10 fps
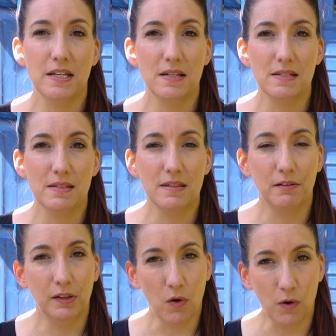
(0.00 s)
because
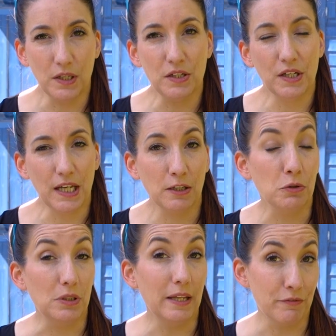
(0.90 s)
they're long and you can get
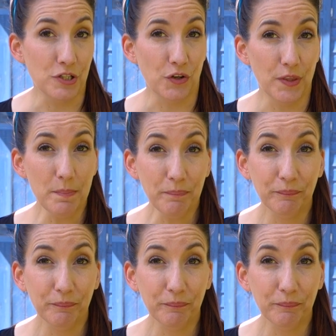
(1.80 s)
good leverage on them.